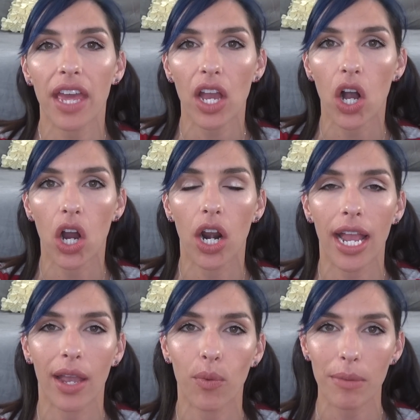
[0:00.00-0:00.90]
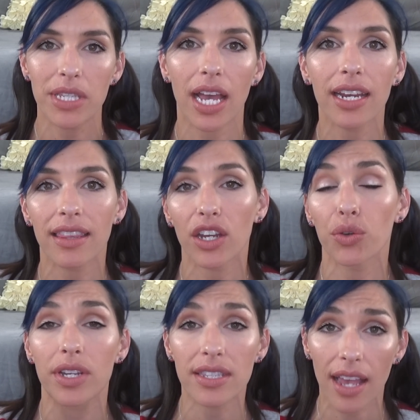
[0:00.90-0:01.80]
they are a website that
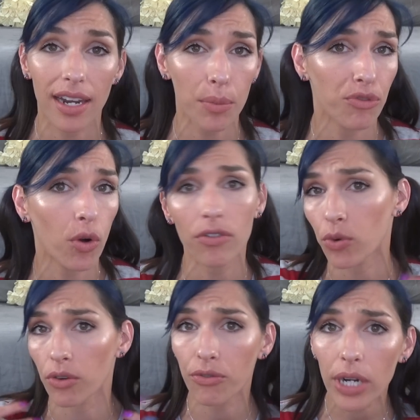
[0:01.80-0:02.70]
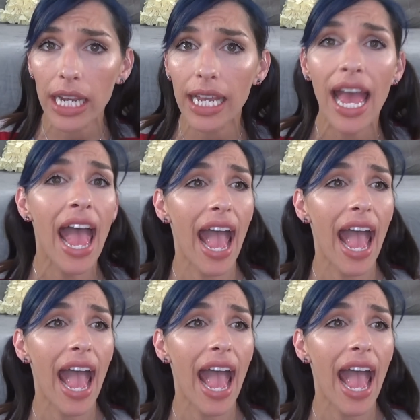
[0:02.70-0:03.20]
you can sign up for for free